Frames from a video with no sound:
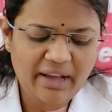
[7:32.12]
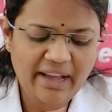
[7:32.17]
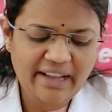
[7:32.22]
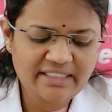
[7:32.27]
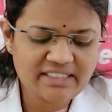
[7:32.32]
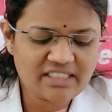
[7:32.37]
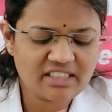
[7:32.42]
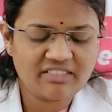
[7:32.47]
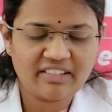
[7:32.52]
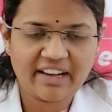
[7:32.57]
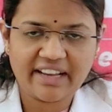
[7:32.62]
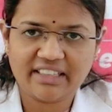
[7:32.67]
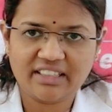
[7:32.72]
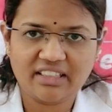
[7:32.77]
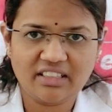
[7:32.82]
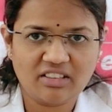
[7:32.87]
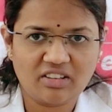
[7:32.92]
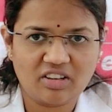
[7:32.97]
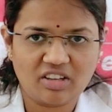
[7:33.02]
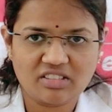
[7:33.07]
and
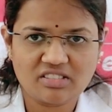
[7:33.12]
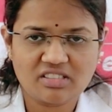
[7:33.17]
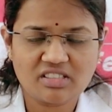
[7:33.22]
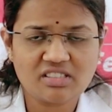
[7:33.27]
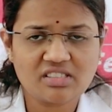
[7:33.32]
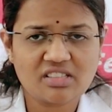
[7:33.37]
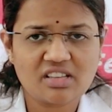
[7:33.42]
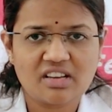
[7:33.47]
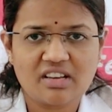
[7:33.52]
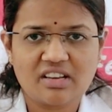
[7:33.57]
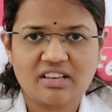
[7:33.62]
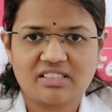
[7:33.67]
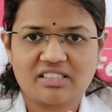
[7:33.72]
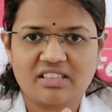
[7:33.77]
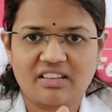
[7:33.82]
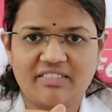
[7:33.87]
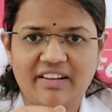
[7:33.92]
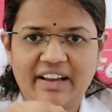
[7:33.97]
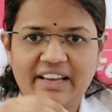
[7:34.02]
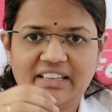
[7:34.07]
cervical causes,
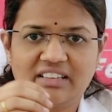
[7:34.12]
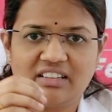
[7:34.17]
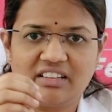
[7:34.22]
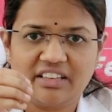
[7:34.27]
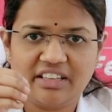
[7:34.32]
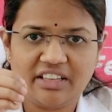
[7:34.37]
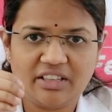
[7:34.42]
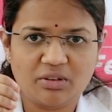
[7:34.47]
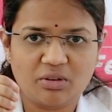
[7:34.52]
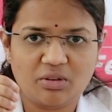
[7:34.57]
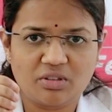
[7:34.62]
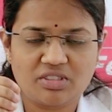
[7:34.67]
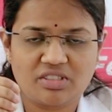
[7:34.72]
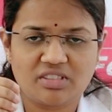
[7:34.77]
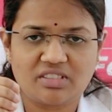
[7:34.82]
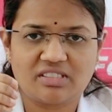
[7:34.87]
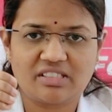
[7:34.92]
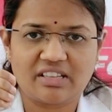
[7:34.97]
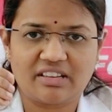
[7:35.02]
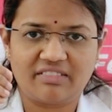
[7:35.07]
cervical
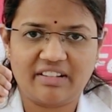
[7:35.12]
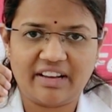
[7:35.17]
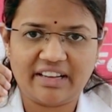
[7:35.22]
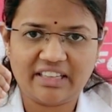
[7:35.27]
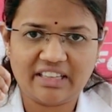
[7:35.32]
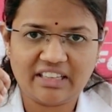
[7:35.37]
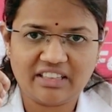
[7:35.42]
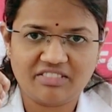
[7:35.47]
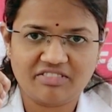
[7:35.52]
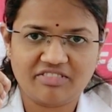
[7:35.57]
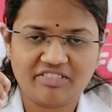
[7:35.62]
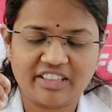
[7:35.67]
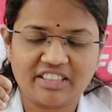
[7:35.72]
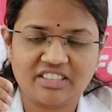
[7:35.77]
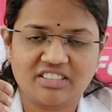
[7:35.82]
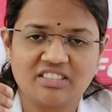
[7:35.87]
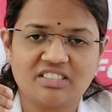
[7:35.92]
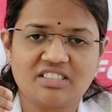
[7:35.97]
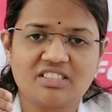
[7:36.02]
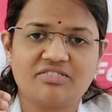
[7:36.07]
erosion, cervical
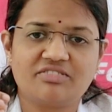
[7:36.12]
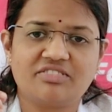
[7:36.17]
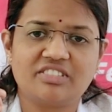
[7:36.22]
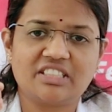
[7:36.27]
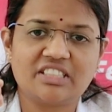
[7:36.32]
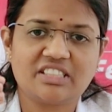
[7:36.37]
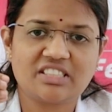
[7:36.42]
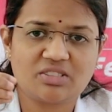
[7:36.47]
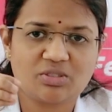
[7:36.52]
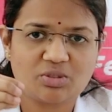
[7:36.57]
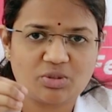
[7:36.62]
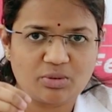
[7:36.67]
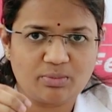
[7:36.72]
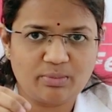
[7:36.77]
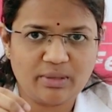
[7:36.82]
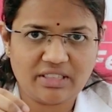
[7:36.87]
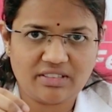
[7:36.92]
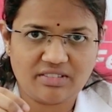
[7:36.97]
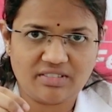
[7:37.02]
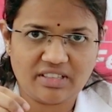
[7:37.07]
infections first
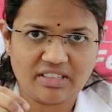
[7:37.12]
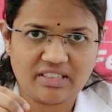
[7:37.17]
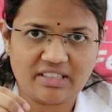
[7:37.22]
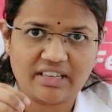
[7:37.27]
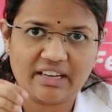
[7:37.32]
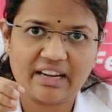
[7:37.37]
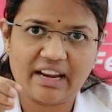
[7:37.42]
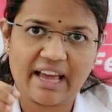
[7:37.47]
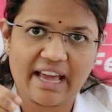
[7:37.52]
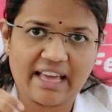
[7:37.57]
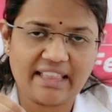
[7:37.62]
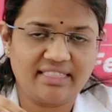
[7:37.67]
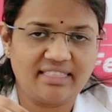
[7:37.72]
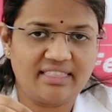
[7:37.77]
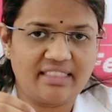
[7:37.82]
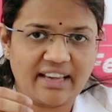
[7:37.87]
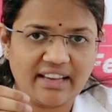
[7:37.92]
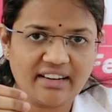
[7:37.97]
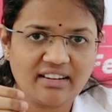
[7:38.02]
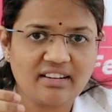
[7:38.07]
should be treated
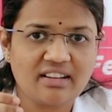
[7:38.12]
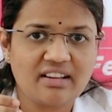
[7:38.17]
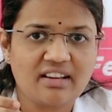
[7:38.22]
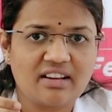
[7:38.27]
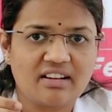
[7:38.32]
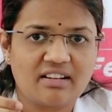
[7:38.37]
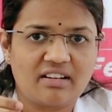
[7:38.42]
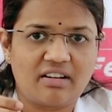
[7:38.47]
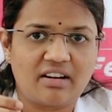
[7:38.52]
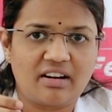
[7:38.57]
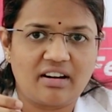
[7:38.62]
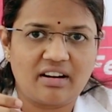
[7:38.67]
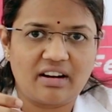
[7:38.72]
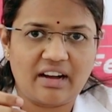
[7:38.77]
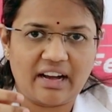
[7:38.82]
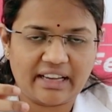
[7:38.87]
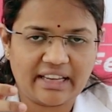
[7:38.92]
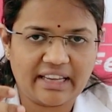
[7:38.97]
and then uh,